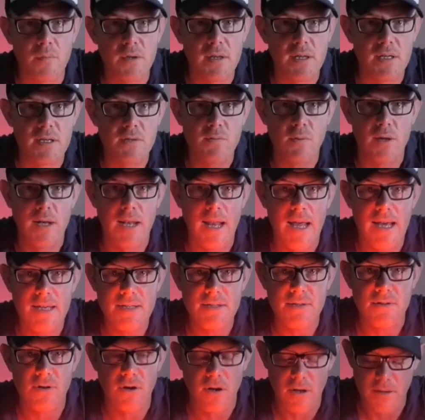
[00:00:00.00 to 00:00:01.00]
with this one
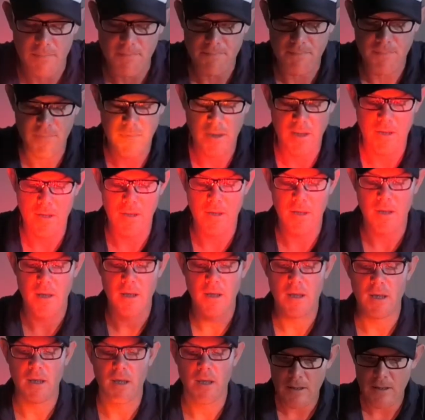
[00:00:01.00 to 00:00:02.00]
last time,
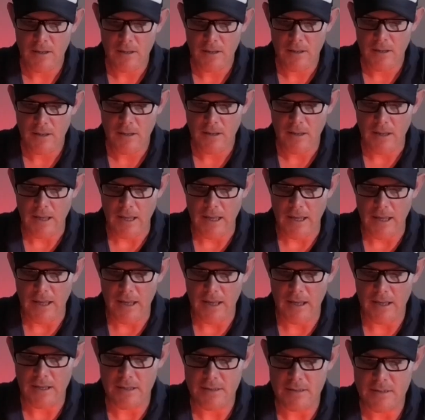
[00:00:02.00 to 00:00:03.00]

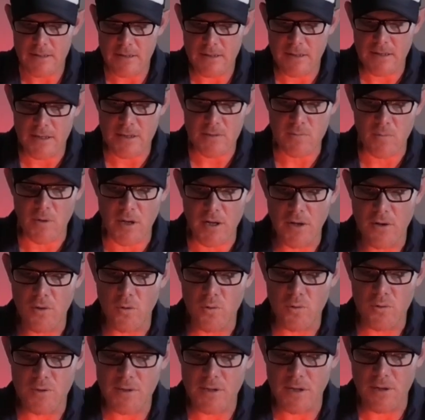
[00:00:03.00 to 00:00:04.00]
and this one
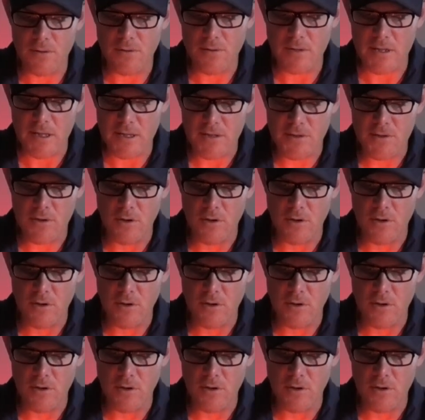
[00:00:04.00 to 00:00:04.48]
also does